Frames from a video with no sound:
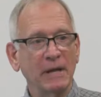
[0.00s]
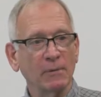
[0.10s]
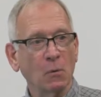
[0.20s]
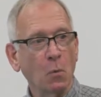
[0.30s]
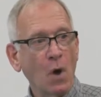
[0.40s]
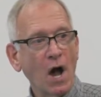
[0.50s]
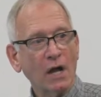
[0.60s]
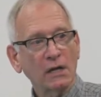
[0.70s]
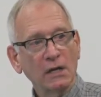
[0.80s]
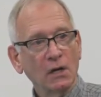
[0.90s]
be able to
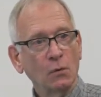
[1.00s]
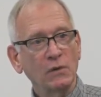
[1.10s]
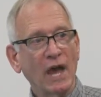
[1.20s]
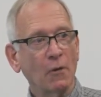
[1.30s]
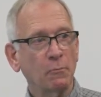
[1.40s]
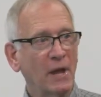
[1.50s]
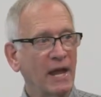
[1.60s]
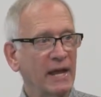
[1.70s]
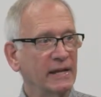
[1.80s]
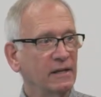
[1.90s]
walk without
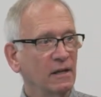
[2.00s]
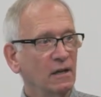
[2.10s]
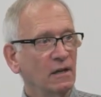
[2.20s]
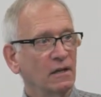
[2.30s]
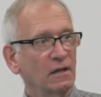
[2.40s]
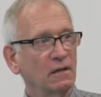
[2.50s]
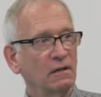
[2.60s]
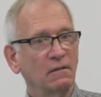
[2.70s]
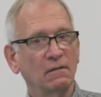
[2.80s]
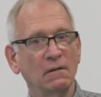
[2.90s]
pain
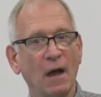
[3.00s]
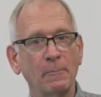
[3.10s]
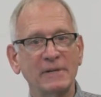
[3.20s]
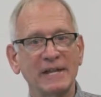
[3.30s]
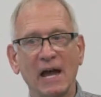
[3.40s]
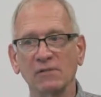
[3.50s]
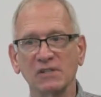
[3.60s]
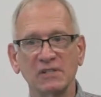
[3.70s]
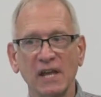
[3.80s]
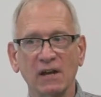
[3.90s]
up and down
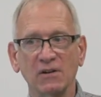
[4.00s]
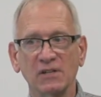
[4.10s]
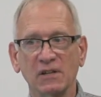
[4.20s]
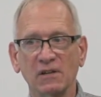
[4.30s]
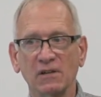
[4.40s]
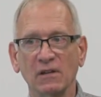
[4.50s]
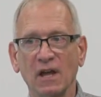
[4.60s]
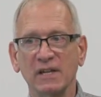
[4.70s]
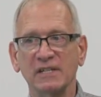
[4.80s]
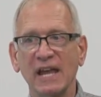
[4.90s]
stairs
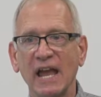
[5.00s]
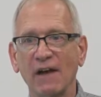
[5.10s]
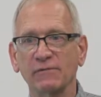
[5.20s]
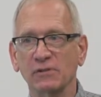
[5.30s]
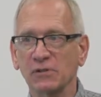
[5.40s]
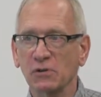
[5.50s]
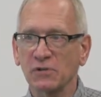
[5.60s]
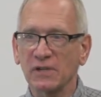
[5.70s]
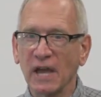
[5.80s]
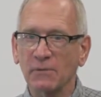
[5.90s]
a day after
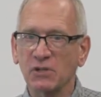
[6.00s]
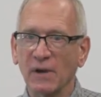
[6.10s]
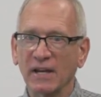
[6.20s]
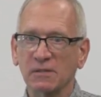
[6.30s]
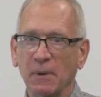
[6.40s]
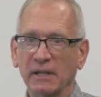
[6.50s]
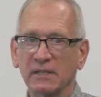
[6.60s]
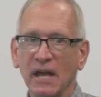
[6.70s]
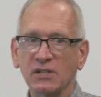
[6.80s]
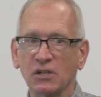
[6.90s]
surgery, and that was your
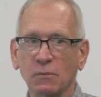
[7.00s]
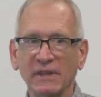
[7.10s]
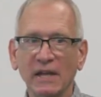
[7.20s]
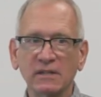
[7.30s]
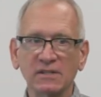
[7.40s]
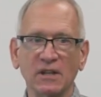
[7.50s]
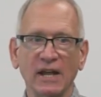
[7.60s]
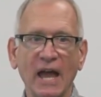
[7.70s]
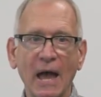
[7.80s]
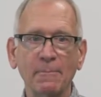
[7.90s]
expectation, when that does
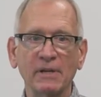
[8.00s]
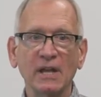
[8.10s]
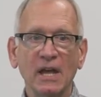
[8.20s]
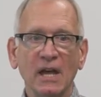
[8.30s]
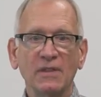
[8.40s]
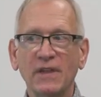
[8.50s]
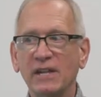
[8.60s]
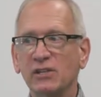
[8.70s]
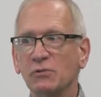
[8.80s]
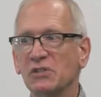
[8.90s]
not happen,
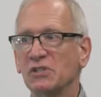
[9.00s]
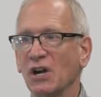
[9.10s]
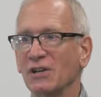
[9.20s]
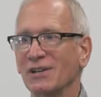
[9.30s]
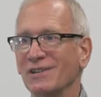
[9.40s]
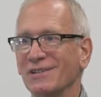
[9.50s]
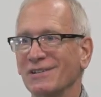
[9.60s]
then you start